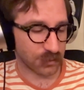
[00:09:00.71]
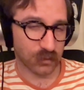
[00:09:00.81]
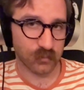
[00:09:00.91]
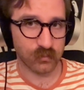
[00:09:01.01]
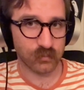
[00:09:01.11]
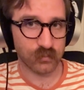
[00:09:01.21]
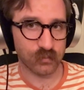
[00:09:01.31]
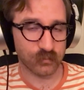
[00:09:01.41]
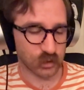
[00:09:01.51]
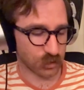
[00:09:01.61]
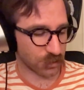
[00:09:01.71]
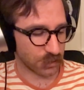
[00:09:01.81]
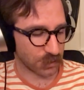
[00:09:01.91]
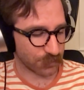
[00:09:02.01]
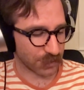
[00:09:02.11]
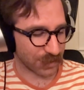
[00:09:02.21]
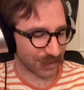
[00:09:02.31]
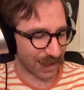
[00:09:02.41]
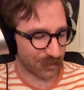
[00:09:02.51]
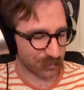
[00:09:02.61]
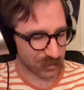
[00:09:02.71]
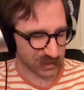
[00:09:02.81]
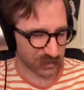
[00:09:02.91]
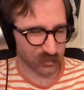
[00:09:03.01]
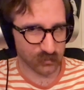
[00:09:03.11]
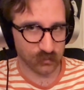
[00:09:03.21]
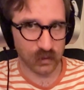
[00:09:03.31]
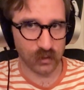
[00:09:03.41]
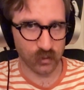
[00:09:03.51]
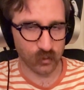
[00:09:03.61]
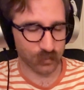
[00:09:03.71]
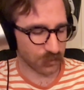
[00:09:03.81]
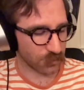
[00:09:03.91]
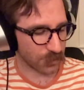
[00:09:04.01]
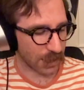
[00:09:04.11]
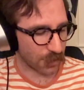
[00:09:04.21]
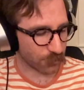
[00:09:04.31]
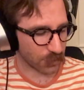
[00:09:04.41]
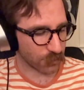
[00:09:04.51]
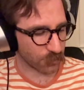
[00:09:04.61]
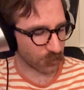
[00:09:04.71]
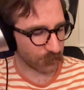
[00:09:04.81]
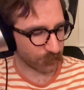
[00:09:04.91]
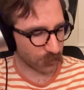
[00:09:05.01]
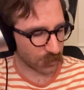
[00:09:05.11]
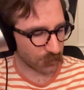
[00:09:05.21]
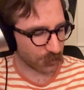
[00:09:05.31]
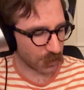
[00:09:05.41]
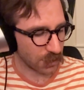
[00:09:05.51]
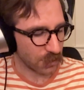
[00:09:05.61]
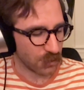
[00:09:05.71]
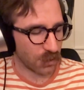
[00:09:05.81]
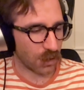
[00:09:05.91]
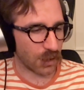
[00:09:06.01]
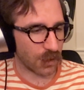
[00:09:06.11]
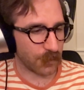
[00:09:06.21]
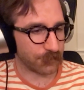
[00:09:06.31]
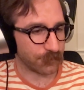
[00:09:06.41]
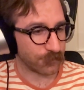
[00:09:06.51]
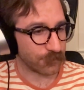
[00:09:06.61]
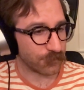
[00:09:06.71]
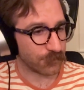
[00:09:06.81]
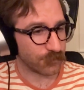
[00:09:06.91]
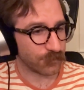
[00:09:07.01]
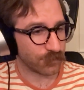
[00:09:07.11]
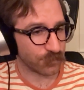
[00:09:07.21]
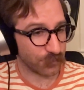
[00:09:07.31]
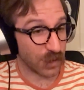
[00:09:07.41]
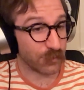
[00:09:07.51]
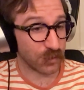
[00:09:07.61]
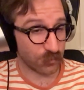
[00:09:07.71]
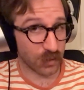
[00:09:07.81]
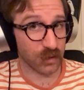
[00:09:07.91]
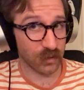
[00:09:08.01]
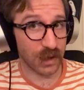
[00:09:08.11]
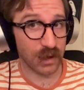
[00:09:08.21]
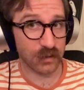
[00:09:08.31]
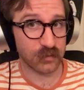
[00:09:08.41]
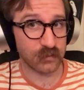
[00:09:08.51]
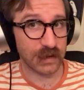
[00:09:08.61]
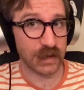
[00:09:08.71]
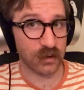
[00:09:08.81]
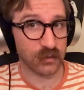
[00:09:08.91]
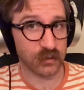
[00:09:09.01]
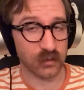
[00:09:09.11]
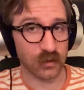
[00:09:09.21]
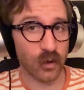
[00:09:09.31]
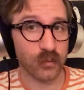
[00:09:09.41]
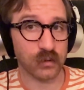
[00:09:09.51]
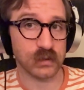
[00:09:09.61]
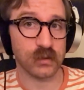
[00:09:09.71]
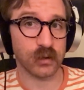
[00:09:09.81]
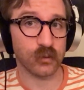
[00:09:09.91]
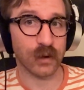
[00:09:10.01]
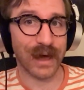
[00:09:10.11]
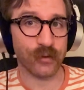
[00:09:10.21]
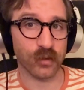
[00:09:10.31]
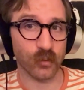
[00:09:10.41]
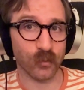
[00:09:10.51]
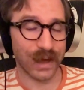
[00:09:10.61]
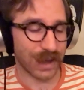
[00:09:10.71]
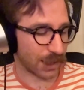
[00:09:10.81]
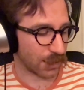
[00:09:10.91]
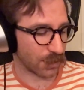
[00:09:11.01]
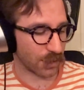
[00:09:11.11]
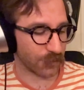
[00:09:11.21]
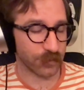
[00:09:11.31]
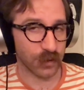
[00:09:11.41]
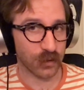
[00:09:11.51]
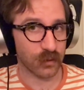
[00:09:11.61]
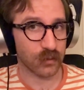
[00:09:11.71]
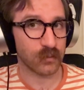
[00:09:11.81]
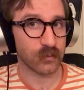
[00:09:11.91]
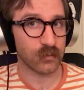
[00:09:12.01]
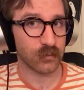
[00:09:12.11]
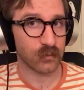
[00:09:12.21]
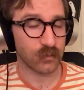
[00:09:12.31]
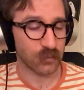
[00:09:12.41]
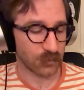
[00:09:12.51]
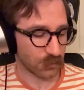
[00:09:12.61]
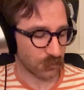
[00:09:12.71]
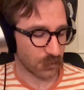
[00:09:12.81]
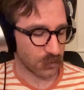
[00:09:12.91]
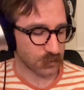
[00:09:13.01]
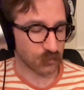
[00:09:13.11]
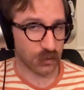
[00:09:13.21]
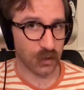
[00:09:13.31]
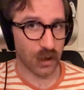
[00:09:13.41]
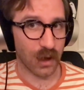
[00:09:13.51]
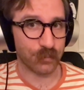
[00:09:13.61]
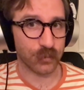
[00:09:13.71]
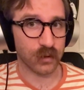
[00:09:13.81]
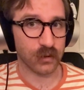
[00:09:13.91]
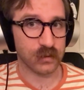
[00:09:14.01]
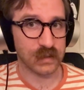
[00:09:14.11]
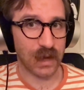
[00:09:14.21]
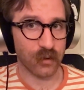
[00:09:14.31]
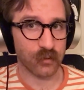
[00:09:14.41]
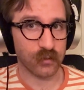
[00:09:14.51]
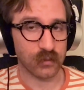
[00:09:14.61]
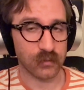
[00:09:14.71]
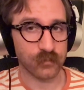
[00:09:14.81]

could, sure, you could play that, but it's a little, you know, open, little cowboy chord for you, but maybe you want to like dig in a little lower so you're out of the way of their sort of upper sound.